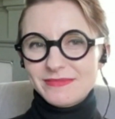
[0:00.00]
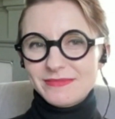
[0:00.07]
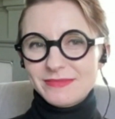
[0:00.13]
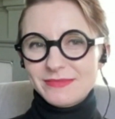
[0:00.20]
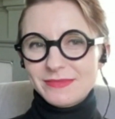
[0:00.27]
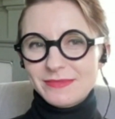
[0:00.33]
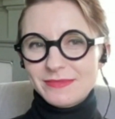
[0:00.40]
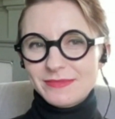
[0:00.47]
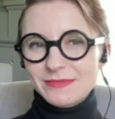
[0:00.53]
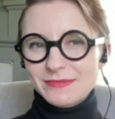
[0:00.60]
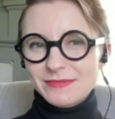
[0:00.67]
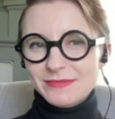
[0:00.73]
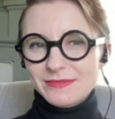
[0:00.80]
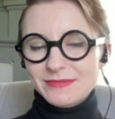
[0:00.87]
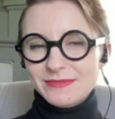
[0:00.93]

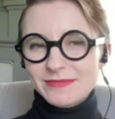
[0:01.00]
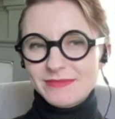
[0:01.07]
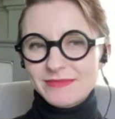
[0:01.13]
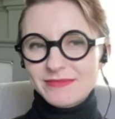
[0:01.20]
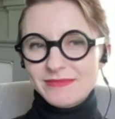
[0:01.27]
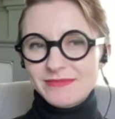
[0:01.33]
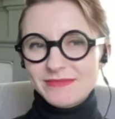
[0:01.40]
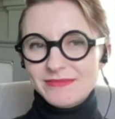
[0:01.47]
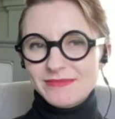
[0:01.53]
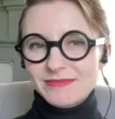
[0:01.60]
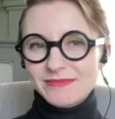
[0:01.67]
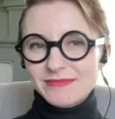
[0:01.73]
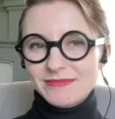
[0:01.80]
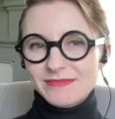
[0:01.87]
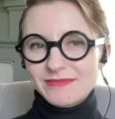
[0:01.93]

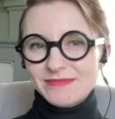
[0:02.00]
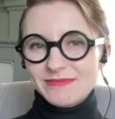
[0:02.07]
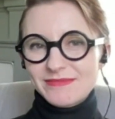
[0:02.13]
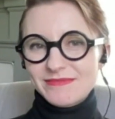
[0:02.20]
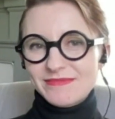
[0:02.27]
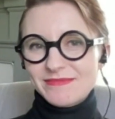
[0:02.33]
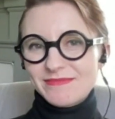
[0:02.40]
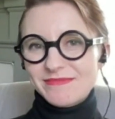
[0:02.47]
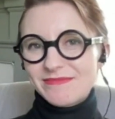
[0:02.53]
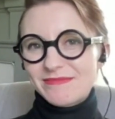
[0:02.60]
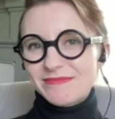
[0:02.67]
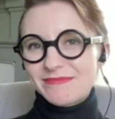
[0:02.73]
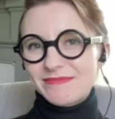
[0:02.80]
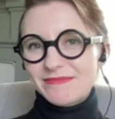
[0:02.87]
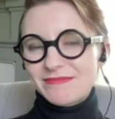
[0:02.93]

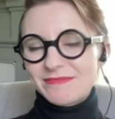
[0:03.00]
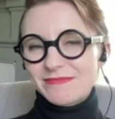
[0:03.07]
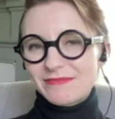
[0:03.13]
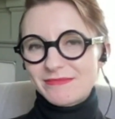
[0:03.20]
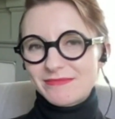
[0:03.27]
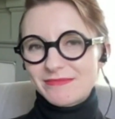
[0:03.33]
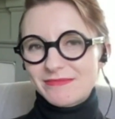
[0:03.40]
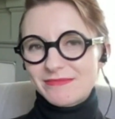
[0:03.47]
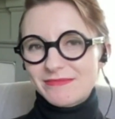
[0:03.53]
(silent)